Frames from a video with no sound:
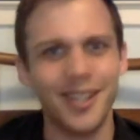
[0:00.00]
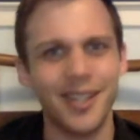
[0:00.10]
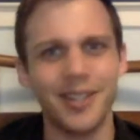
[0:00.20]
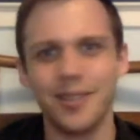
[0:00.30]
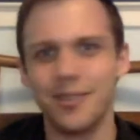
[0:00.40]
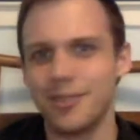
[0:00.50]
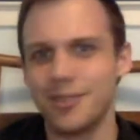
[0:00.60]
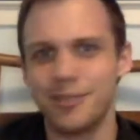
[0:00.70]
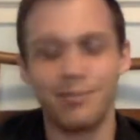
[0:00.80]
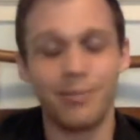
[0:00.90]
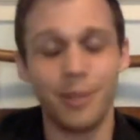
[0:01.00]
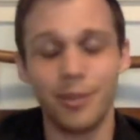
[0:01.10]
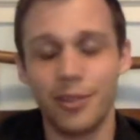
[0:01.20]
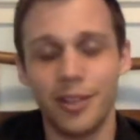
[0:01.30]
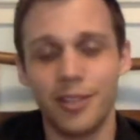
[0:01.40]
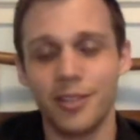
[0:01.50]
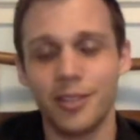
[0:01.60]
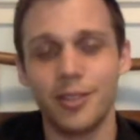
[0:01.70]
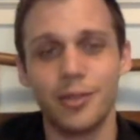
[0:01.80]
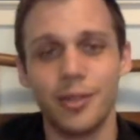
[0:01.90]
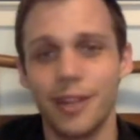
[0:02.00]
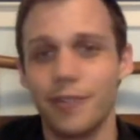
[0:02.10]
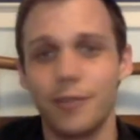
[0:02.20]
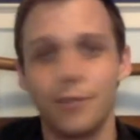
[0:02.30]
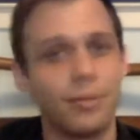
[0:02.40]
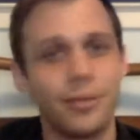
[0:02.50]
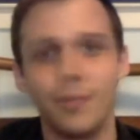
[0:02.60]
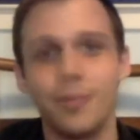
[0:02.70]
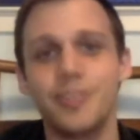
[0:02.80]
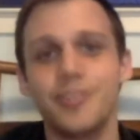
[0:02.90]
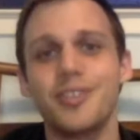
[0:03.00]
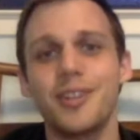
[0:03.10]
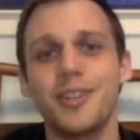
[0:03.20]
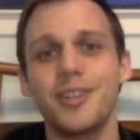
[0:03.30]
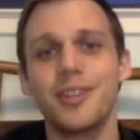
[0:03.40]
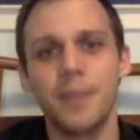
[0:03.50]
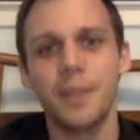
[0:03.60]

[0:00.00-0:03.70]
And most of the things that they do in life are pretty much the same